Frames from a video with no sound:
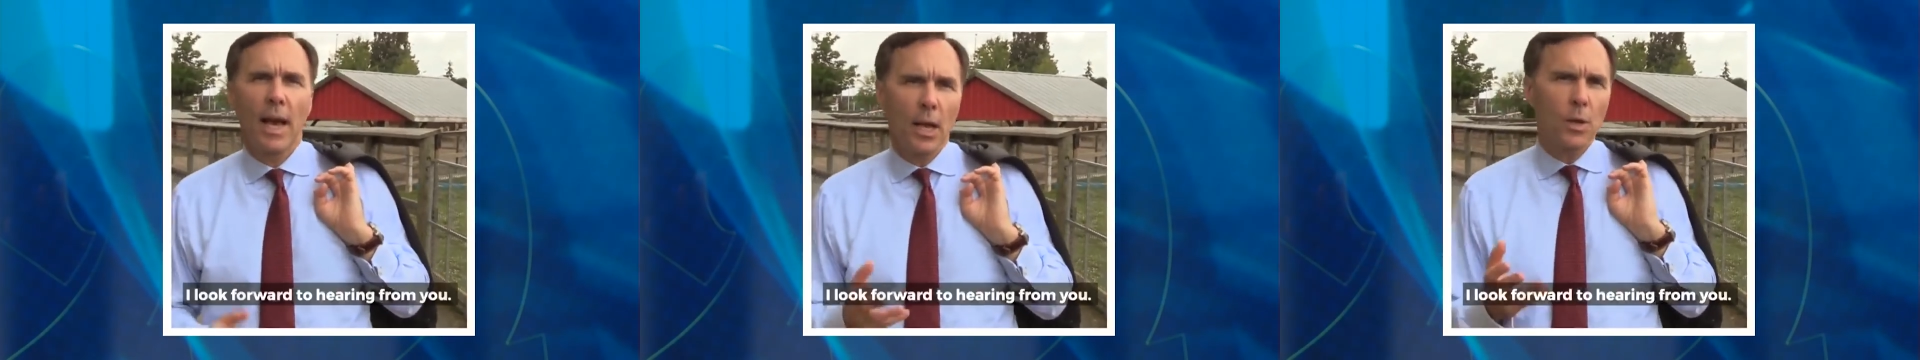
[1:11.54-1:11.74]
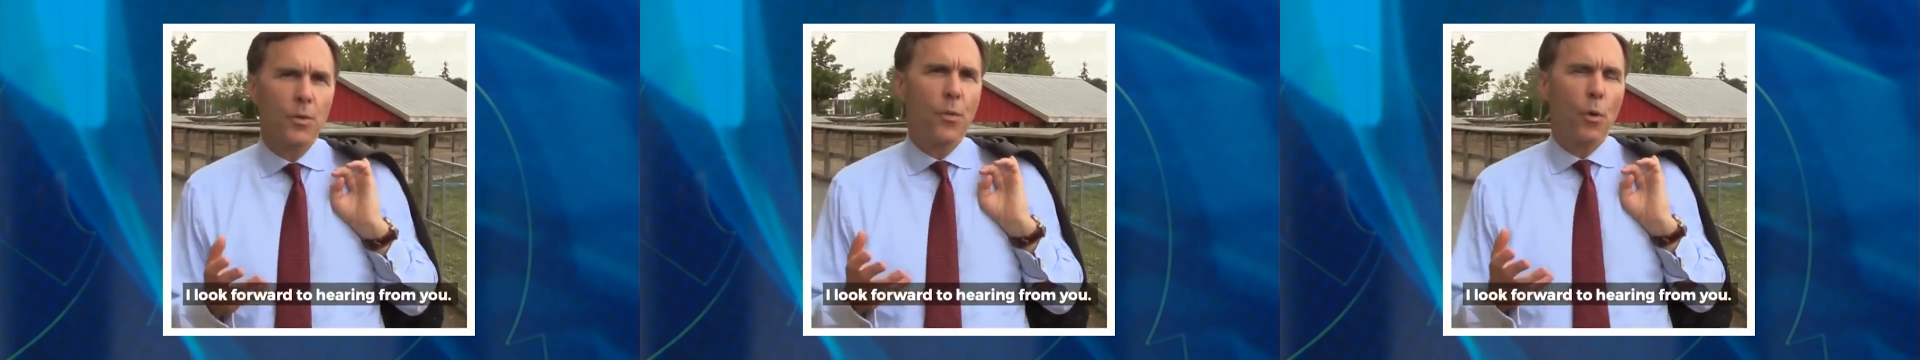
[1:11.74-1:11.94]

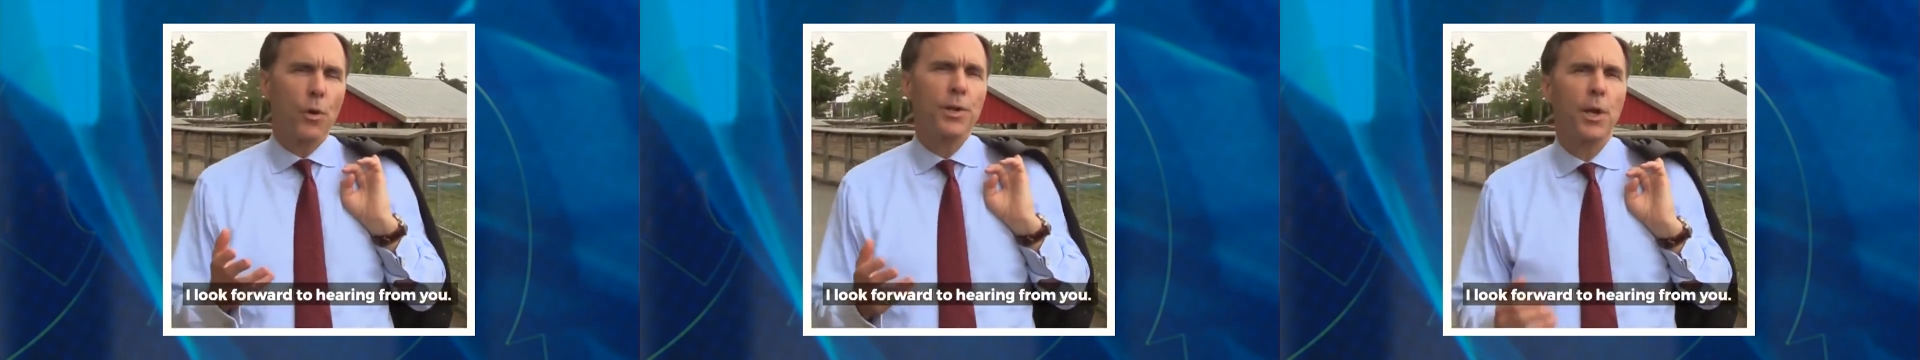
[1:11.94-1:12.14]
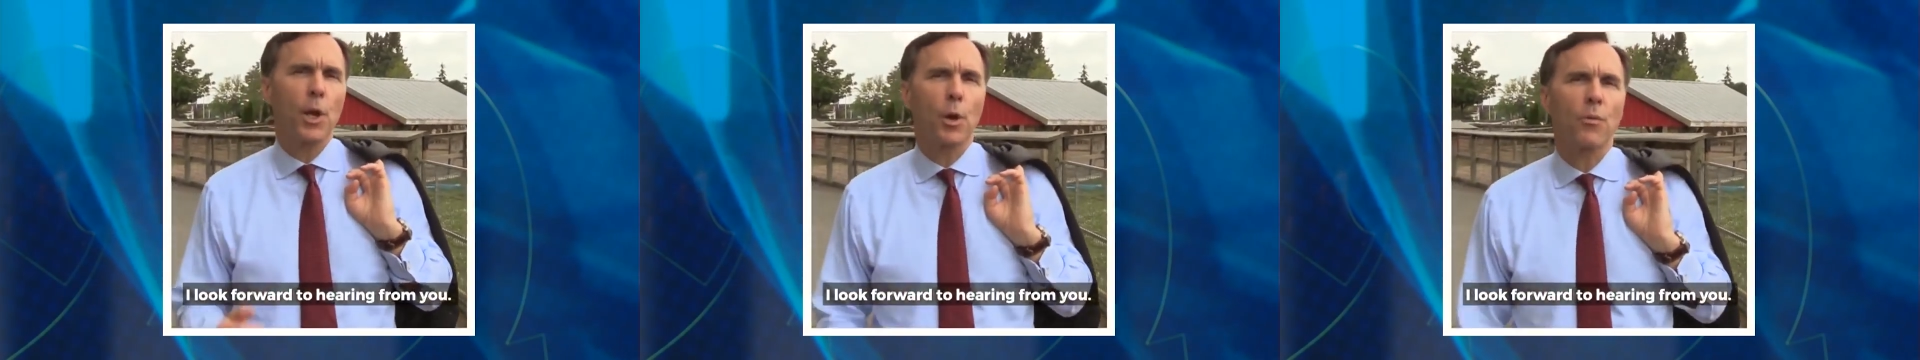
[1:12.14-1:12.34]
I look
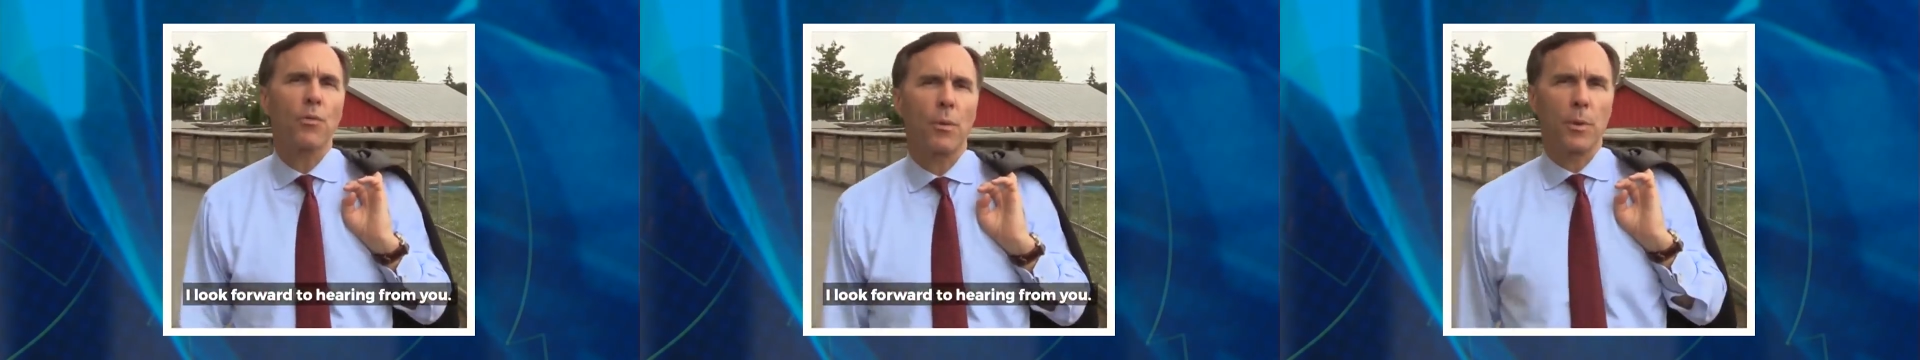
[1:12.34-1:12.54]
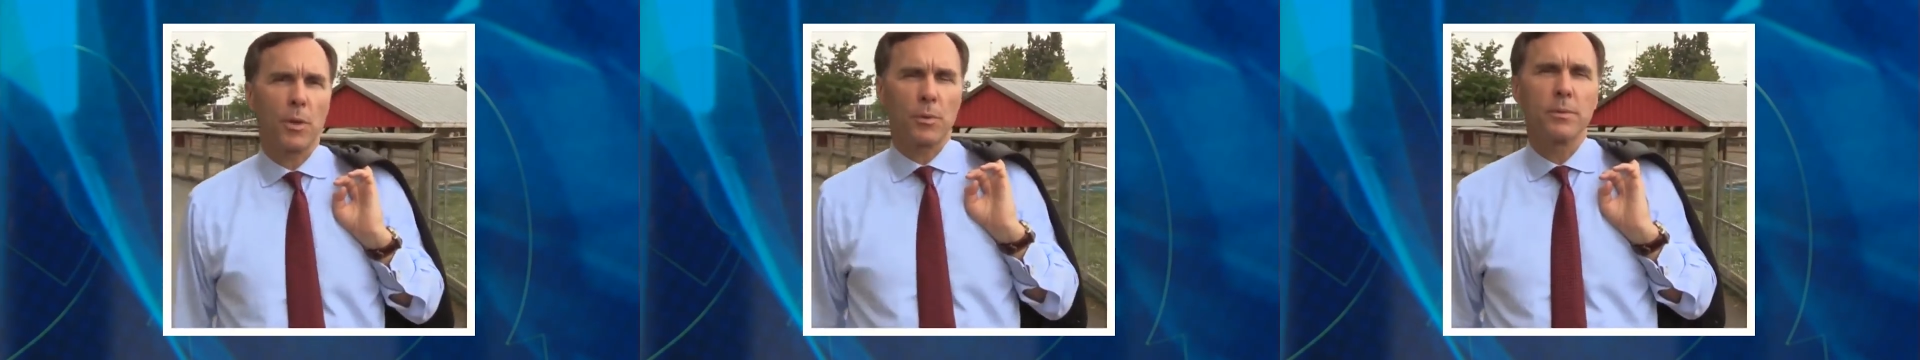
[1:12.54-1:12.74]
forward to hearing
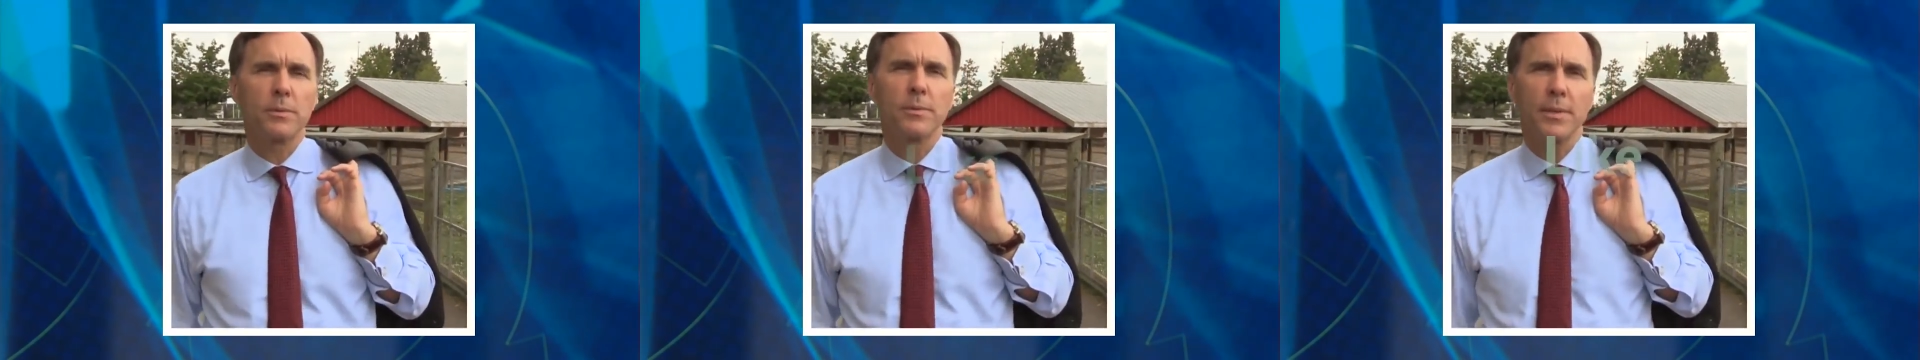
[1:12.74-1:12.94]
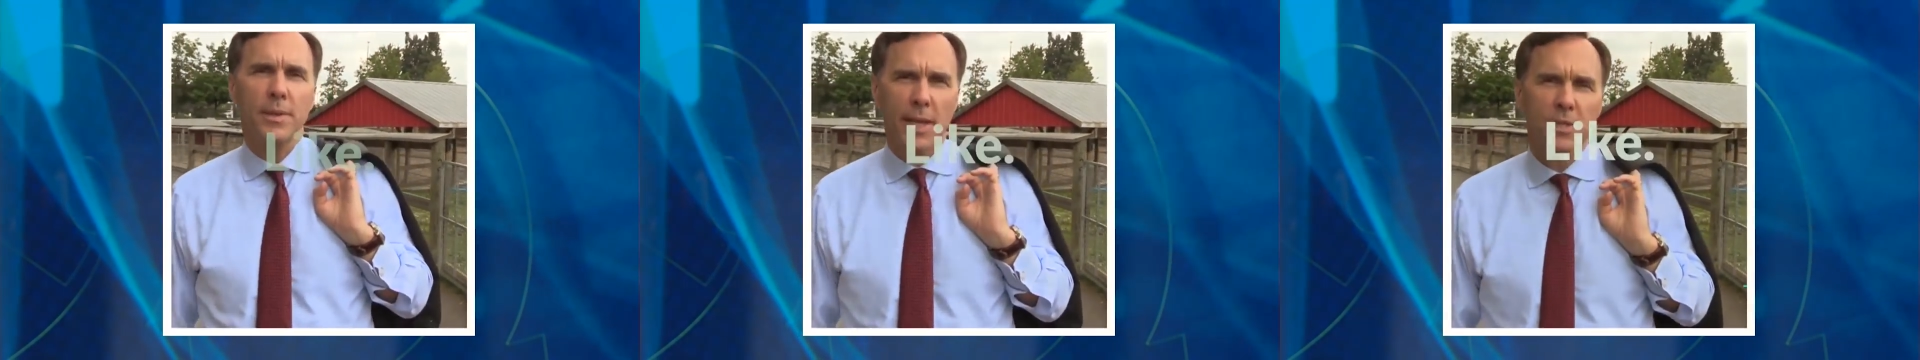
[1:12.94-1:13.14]
from you.
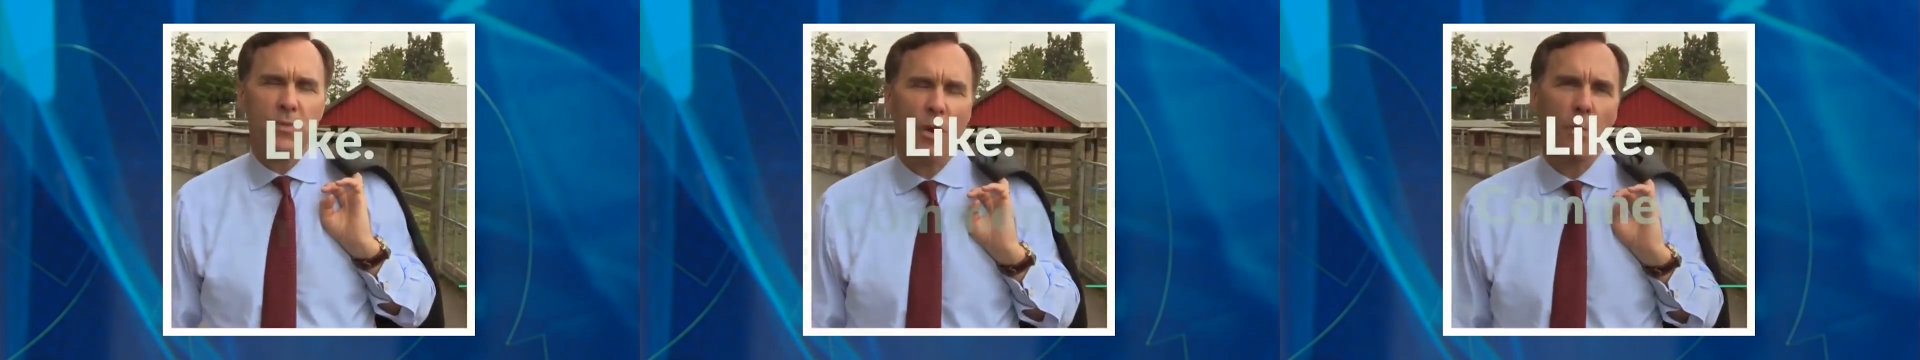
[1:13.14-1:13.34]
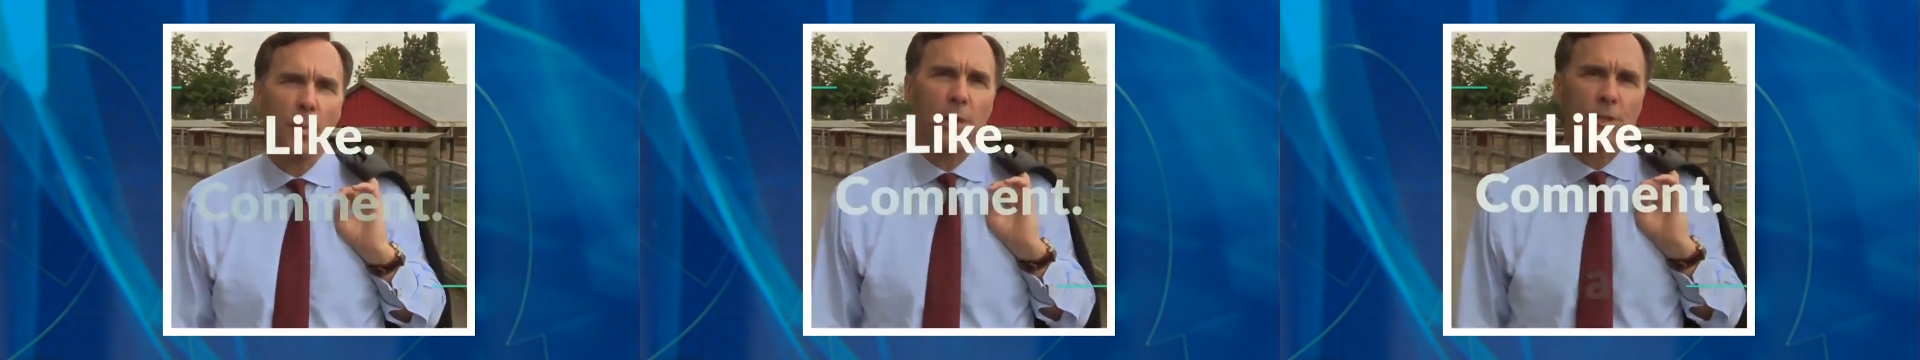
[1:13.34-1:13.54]
Thanks
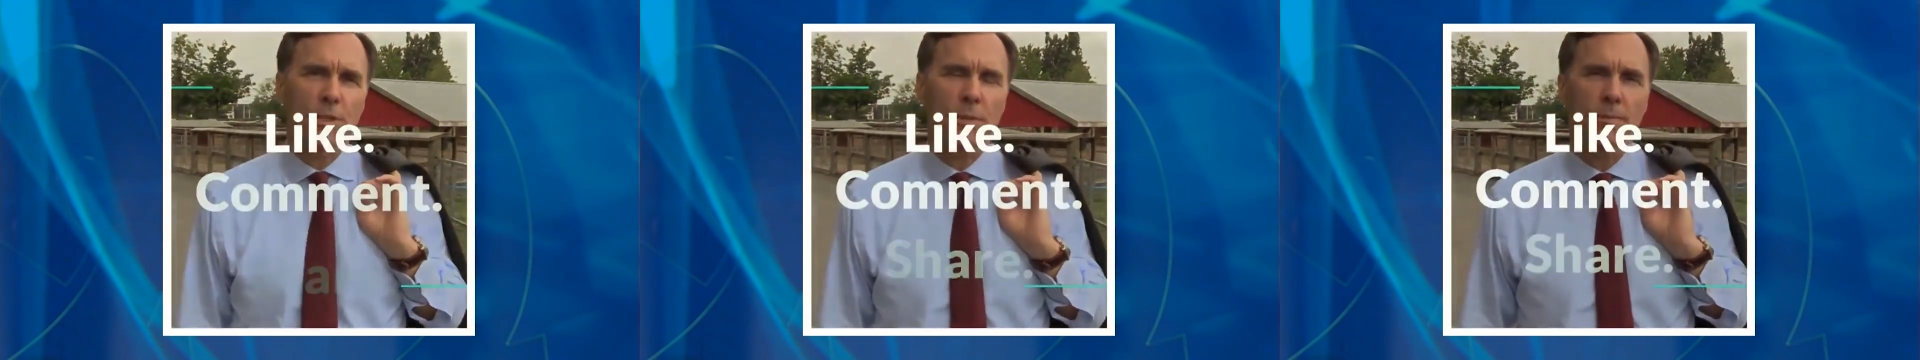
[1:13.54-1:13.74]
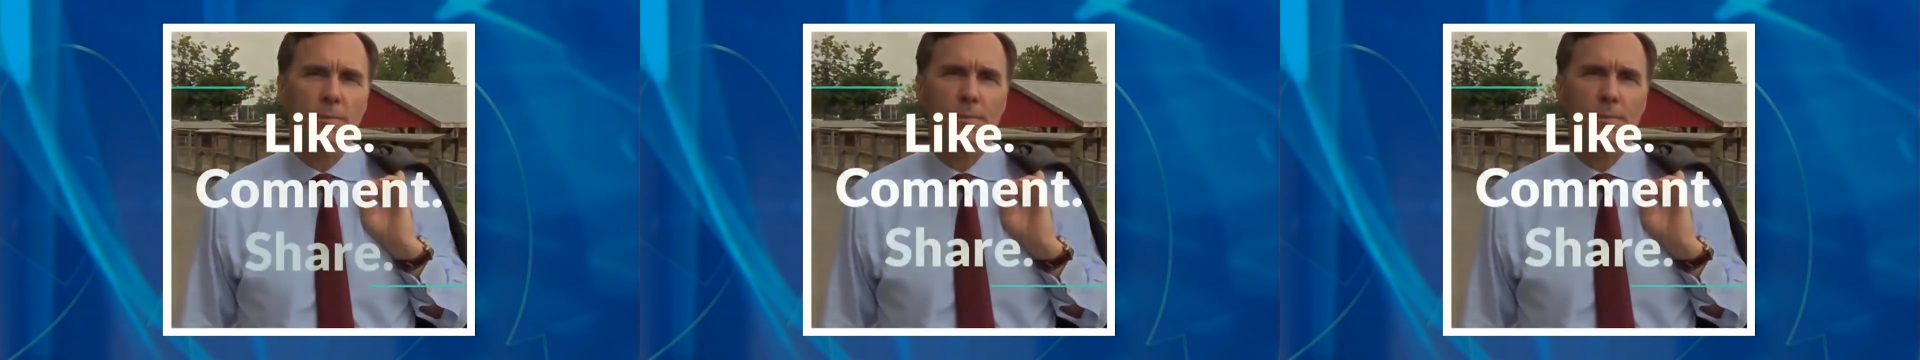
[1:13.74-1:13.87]
very much.